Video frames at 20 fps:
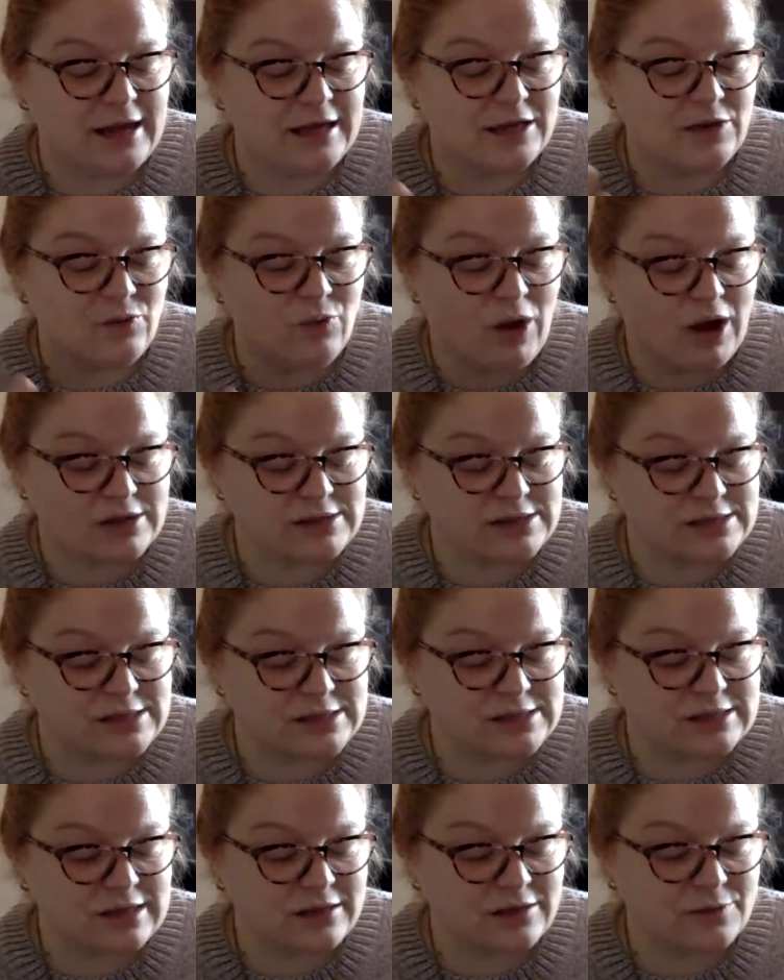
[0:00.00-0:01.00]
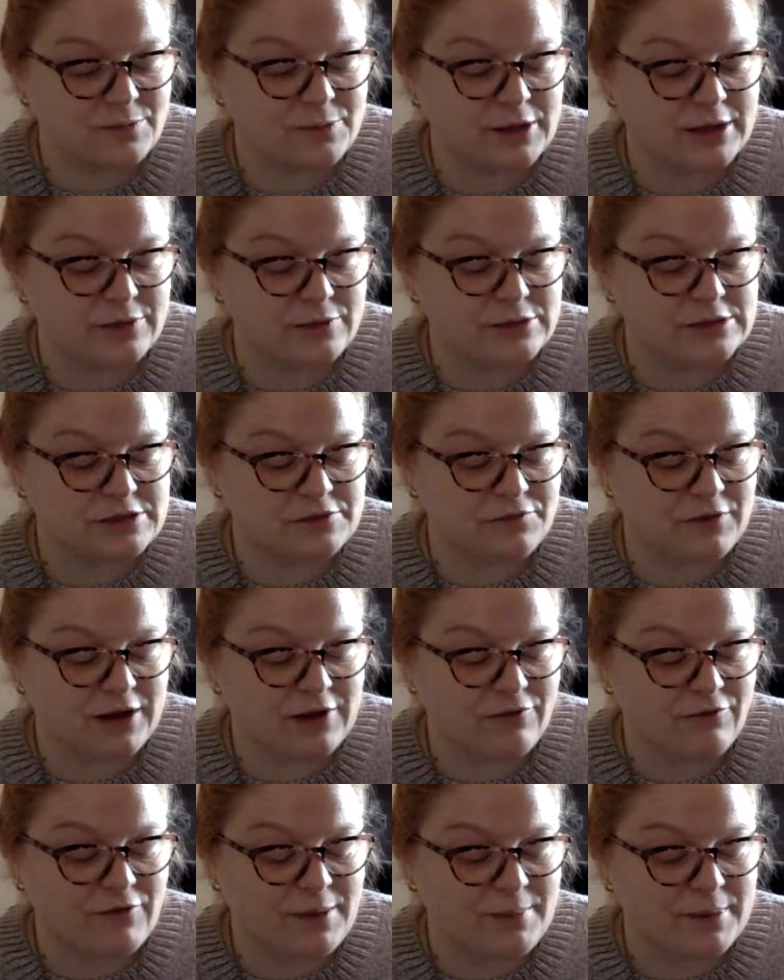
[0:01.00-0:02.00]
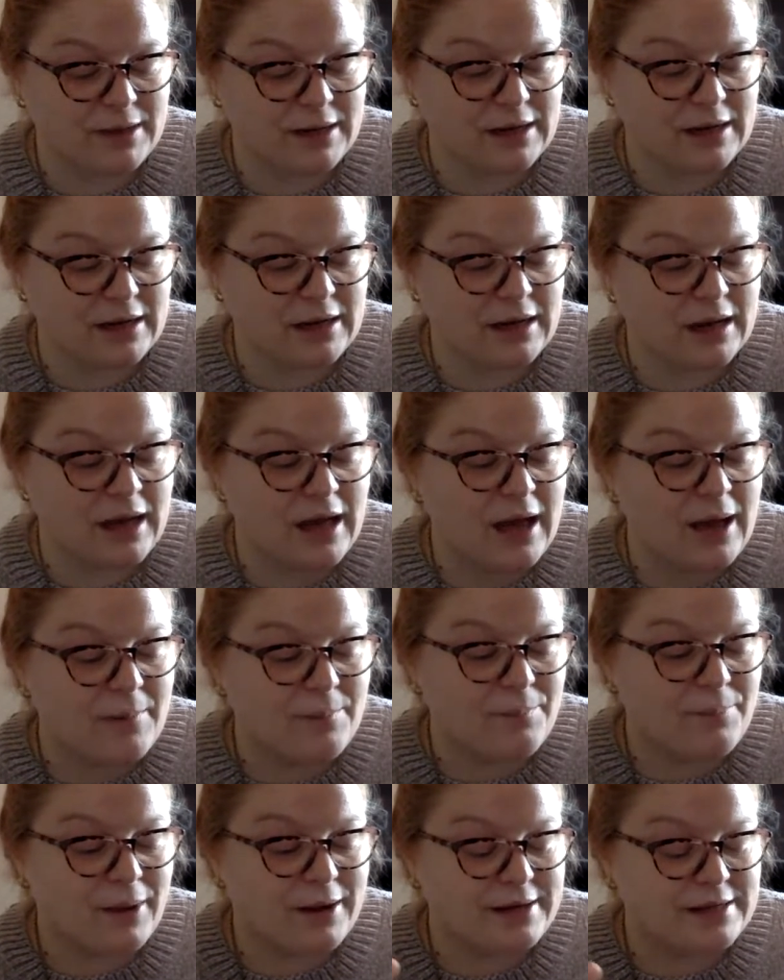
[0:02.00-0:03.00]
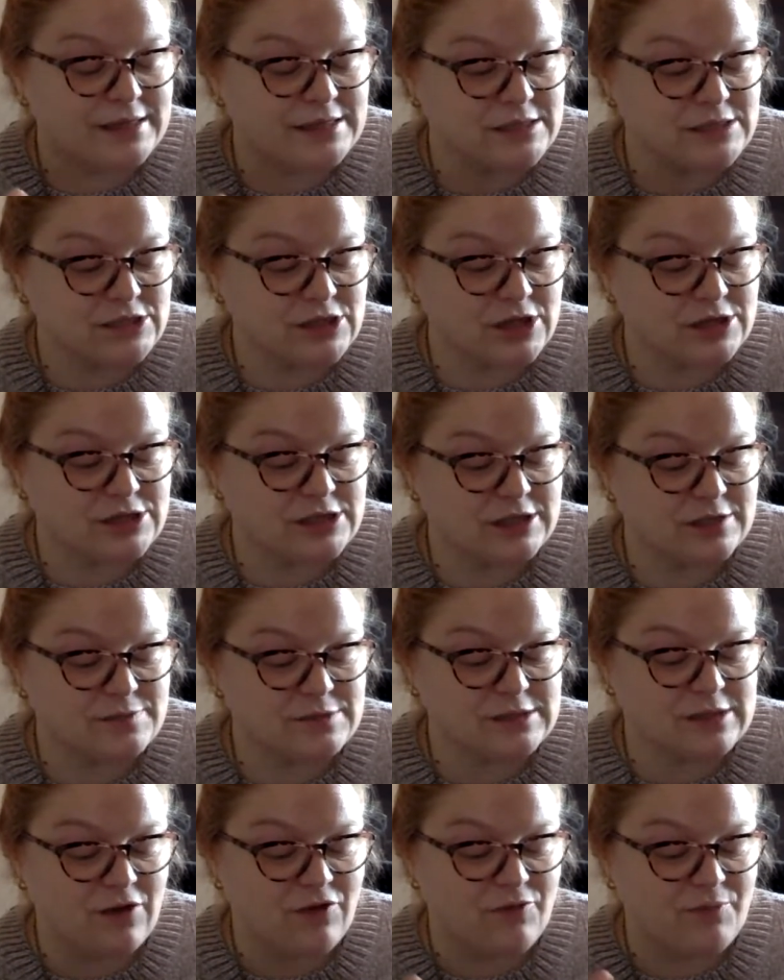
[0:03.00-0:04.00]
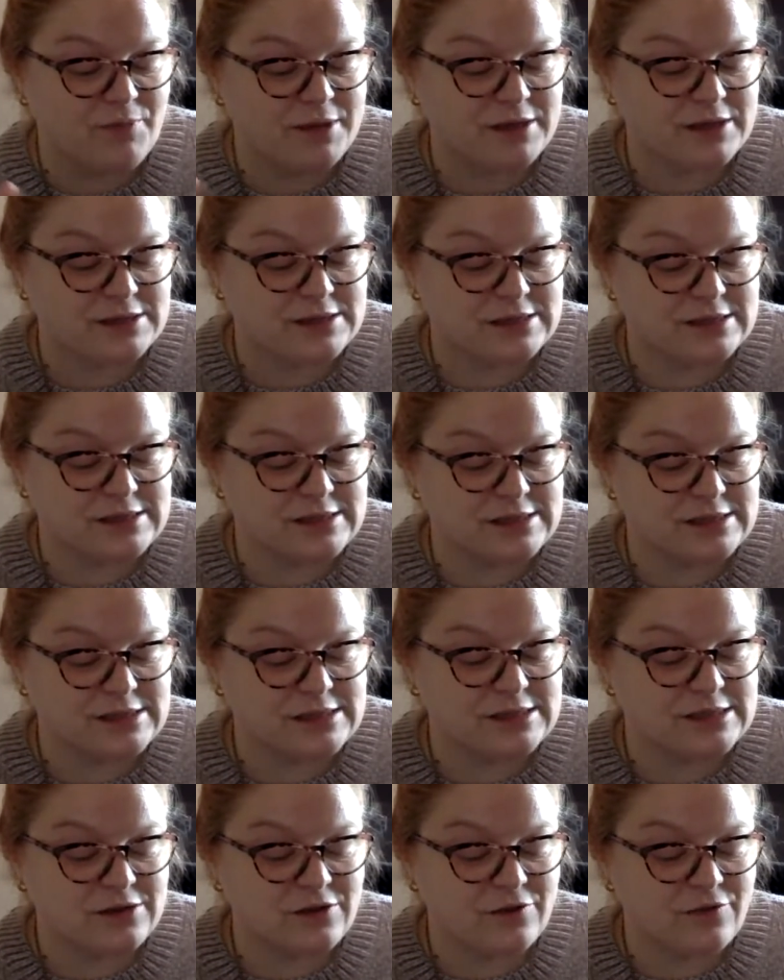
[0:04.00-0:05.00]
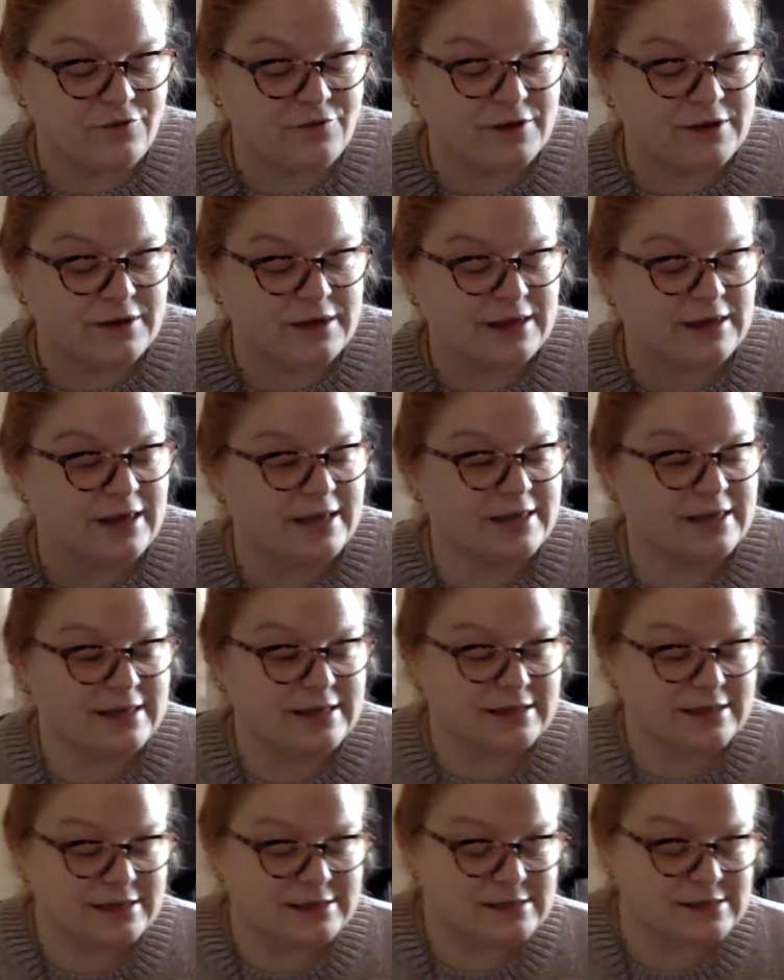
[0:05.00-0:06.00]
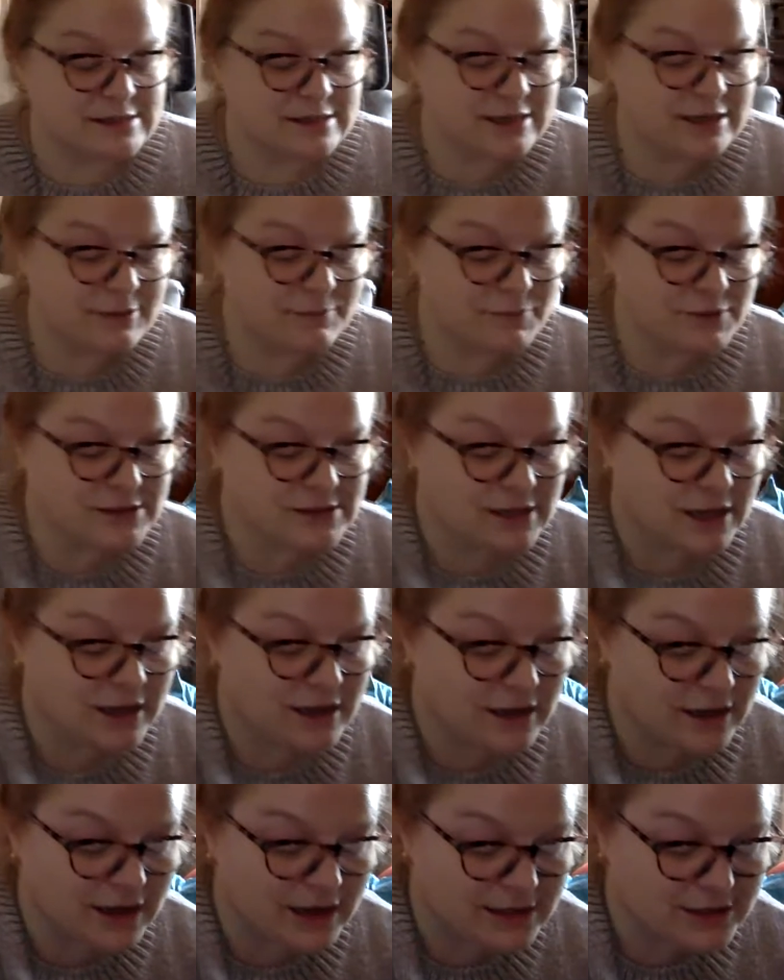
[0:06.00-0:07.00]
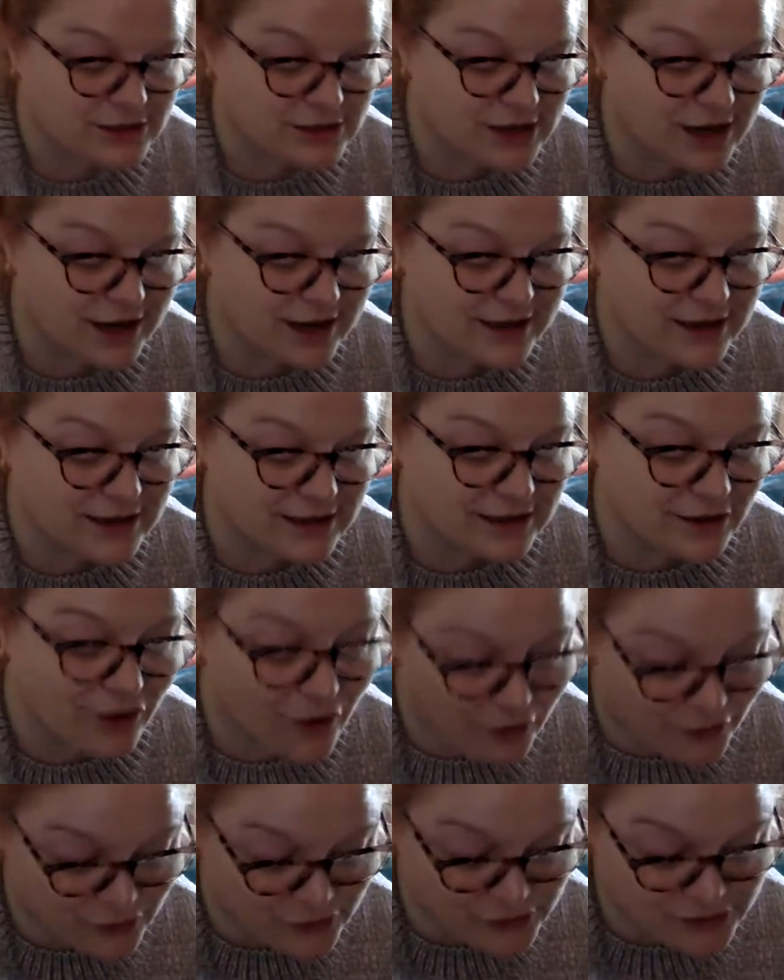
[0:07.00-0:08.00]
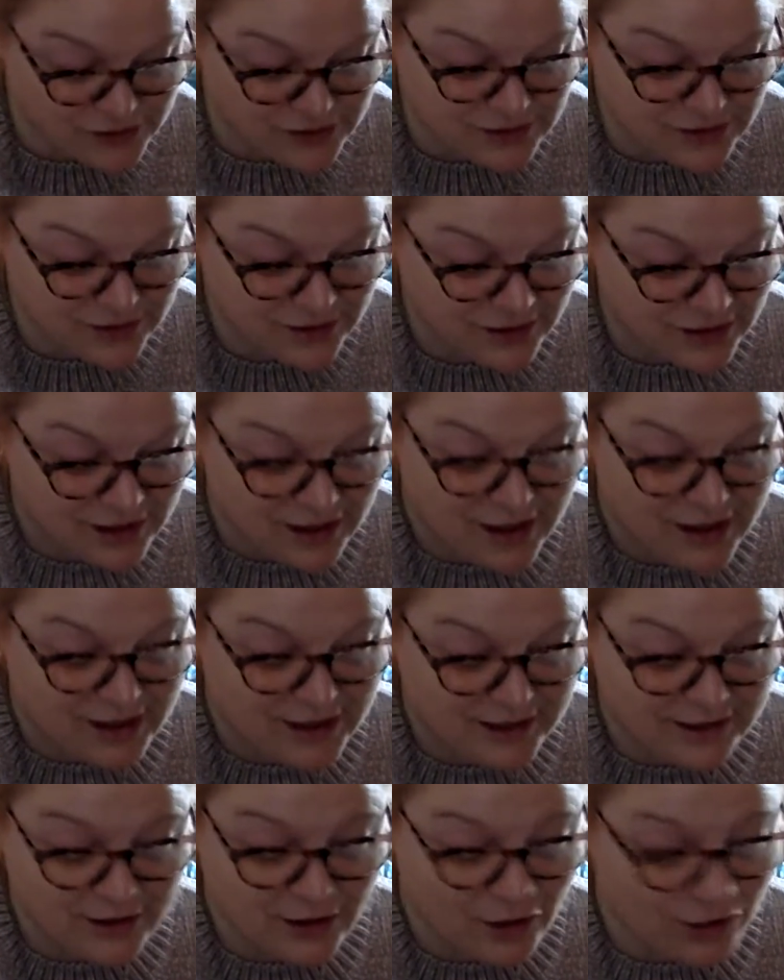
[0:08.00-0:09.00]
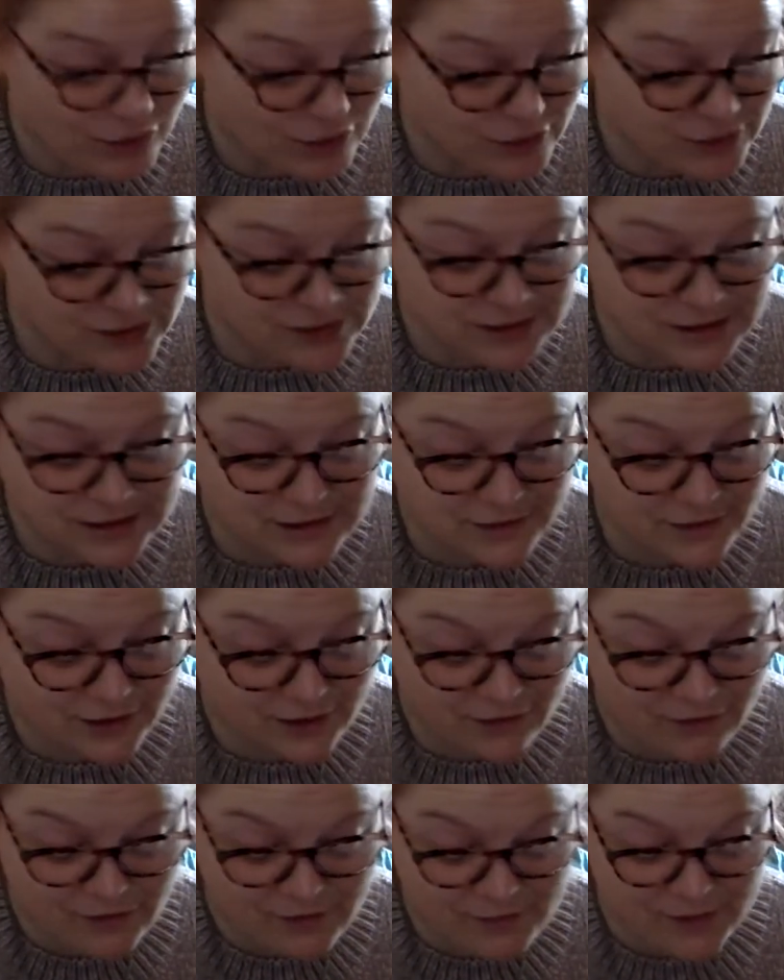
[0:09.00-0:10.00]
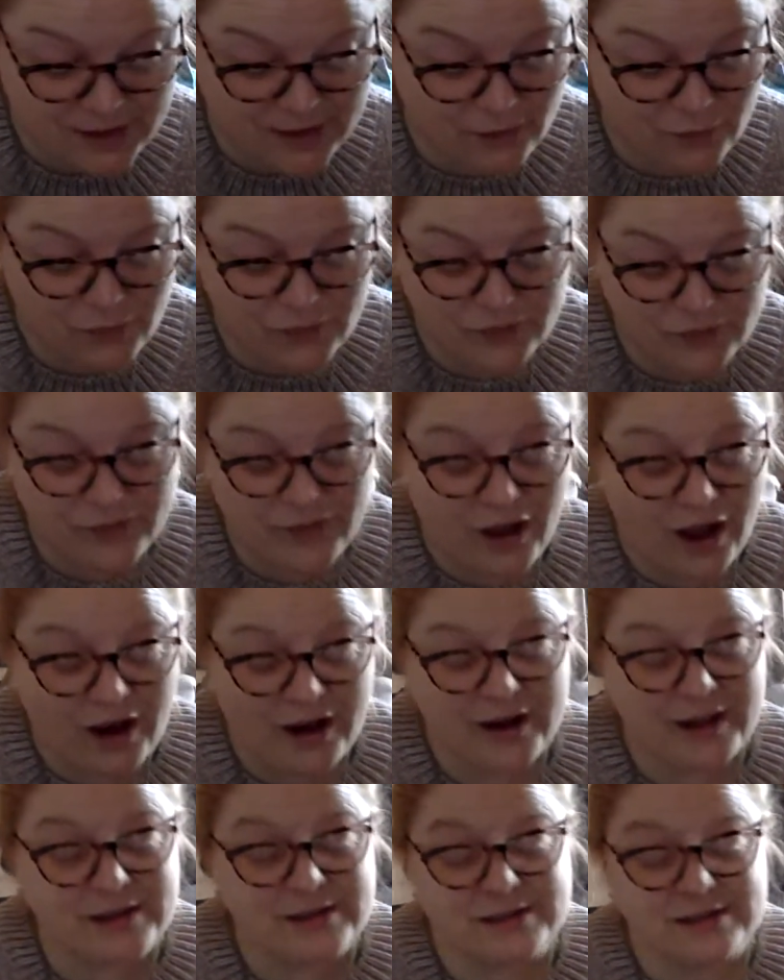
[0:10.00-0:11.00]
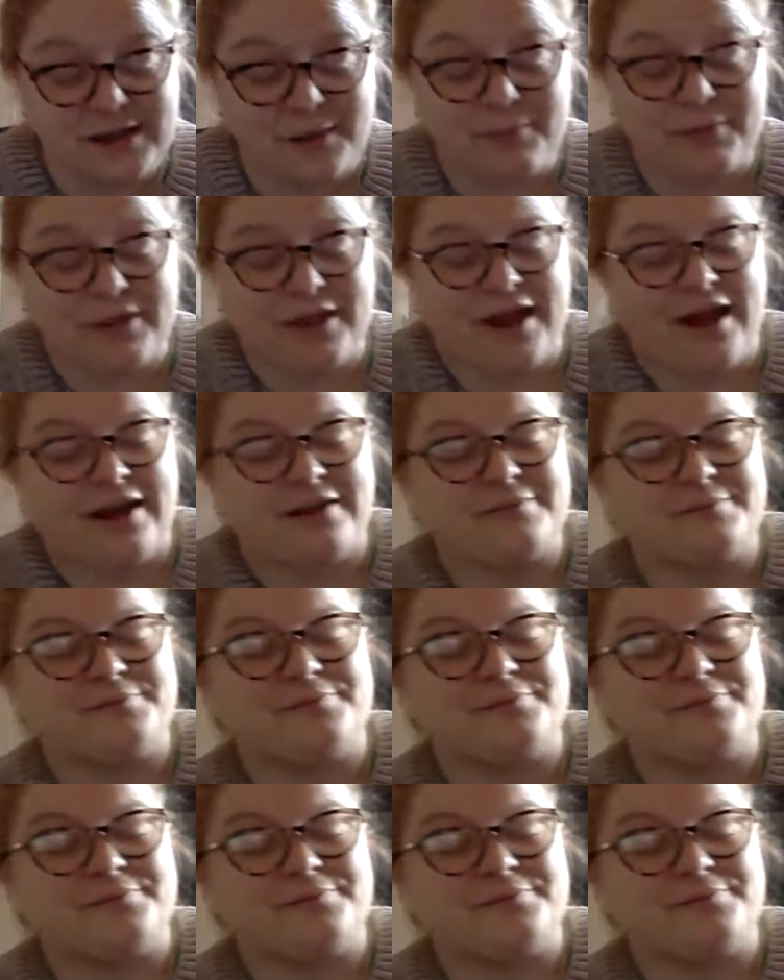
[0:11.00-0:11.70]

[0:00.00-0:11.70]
He wants to celebrate with Divine Feminine, but he's judging himself because he's still feeling like he needs to keep this hidden. And he knows that Divine Feminine will not accept that.